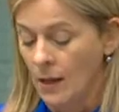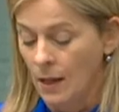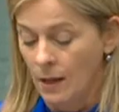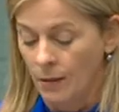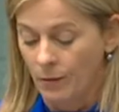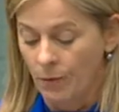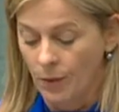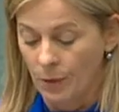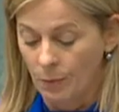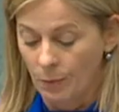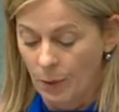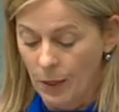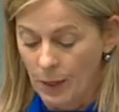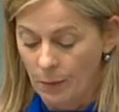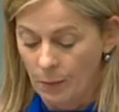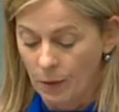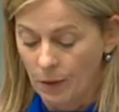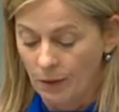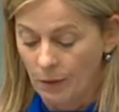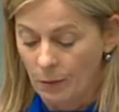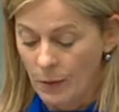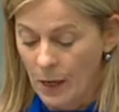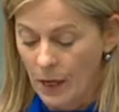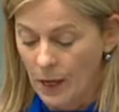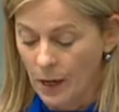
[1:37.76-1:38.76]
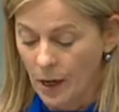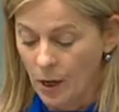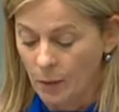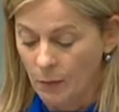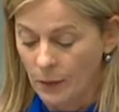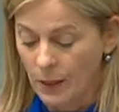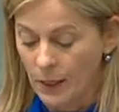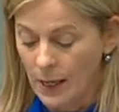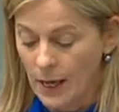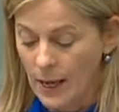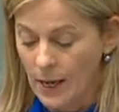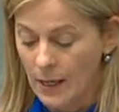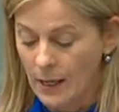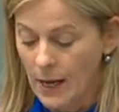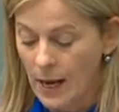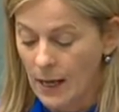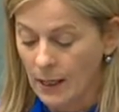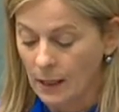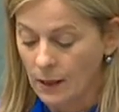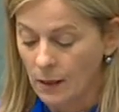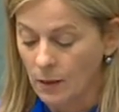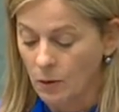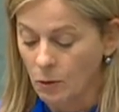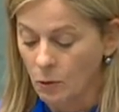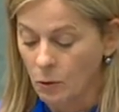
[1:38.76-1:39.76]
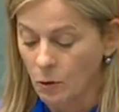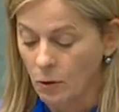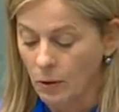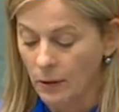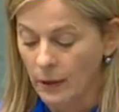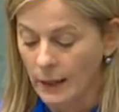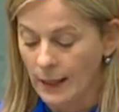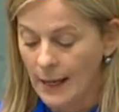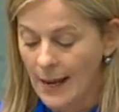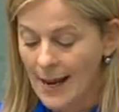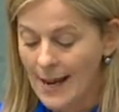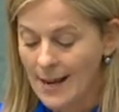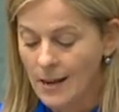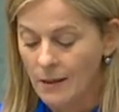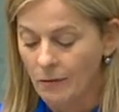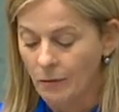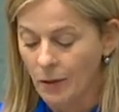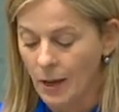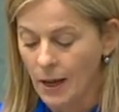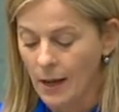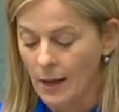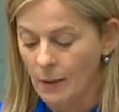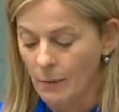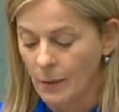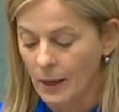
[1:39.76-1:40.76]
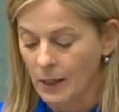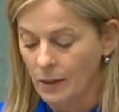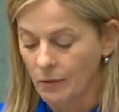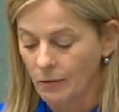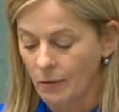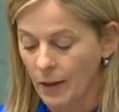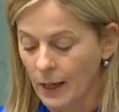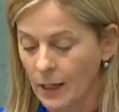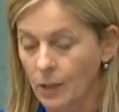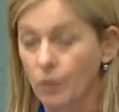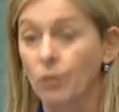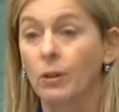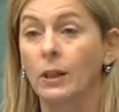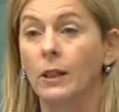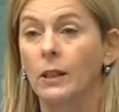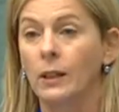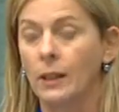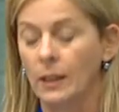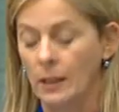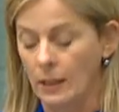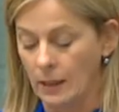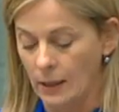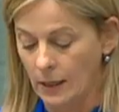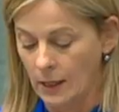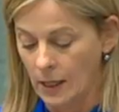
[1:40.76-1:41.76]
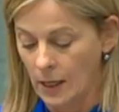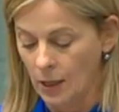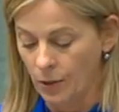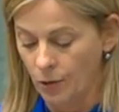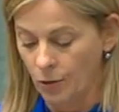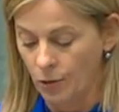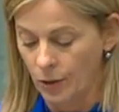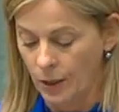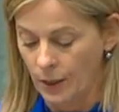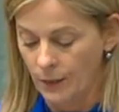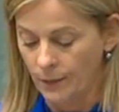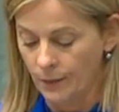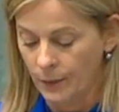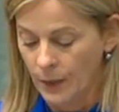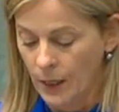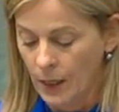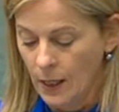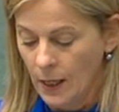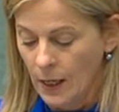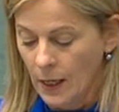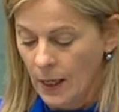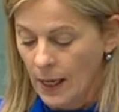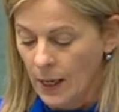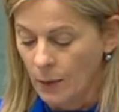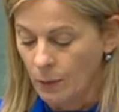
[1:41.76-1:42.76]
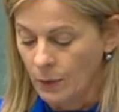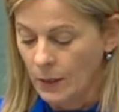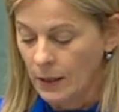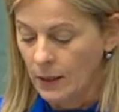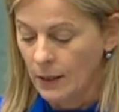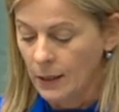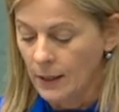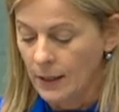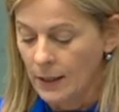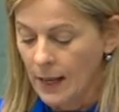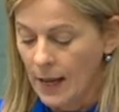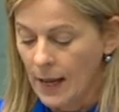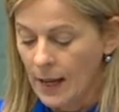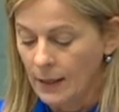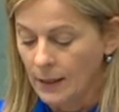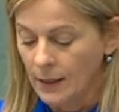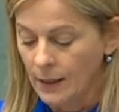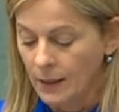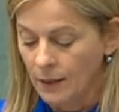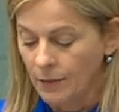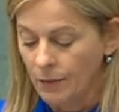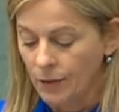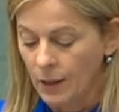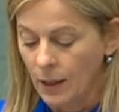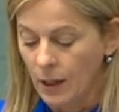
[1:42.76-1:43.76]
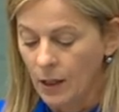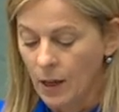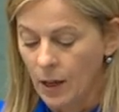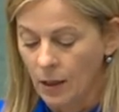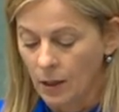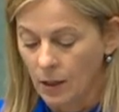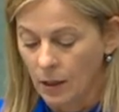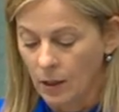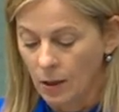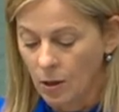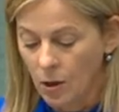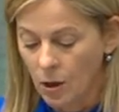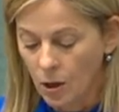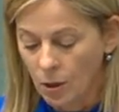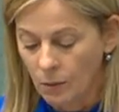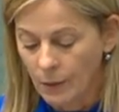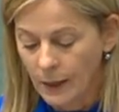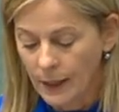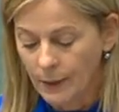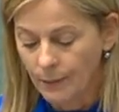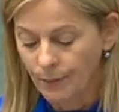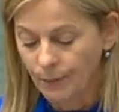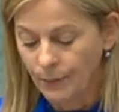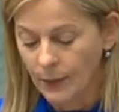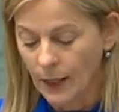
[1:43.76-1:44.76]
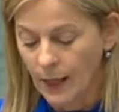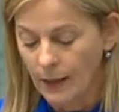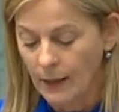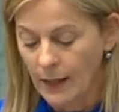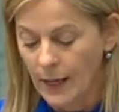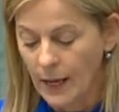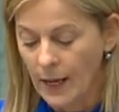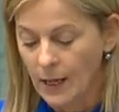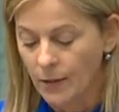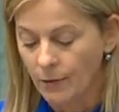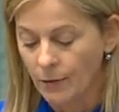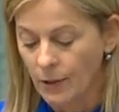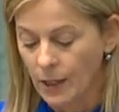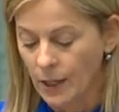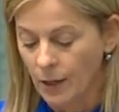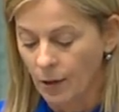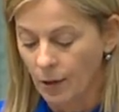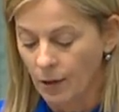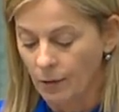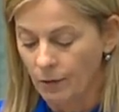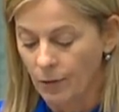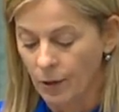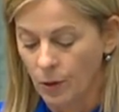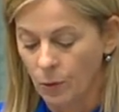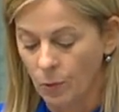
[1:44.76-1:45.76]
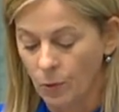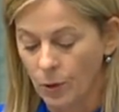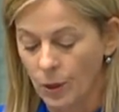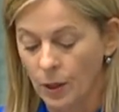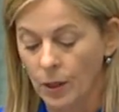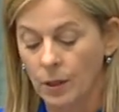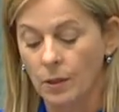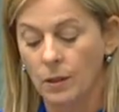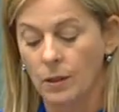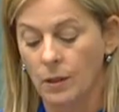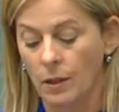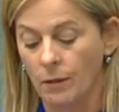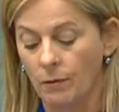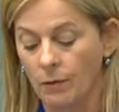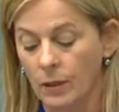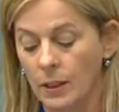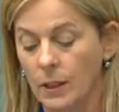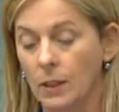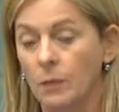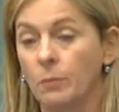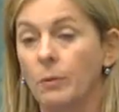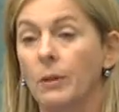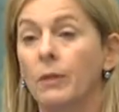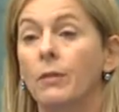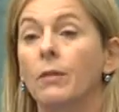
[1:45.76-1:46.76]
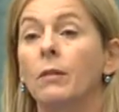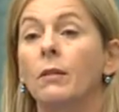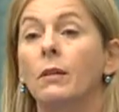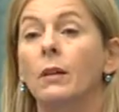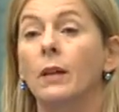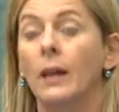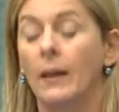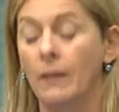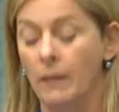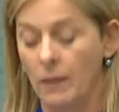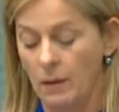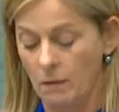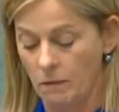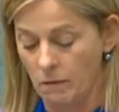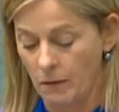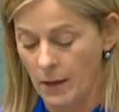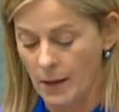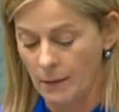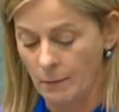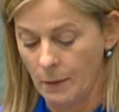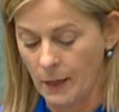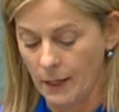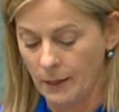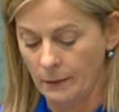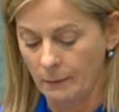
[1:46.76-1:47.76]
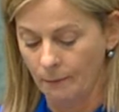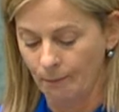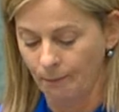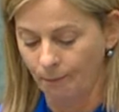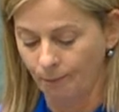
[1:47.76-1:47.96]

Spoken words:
for the people of my hometown, and it saw the end of car manufacturing in this country. It was a disaster for the local economy and the end of an era for the workers of Elizabeth and their families.